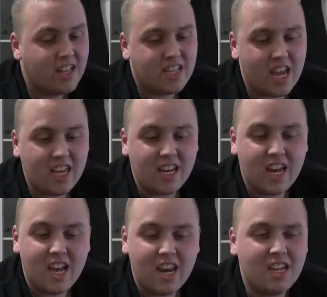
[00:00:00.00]
take it
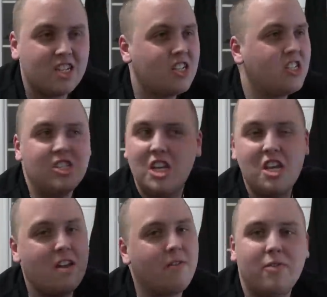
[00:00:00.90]
in and just
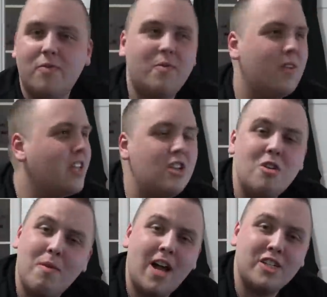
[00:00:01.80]
see if, can
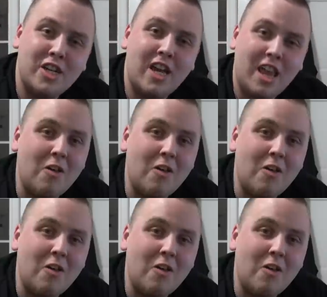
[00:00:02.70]
you imagine that?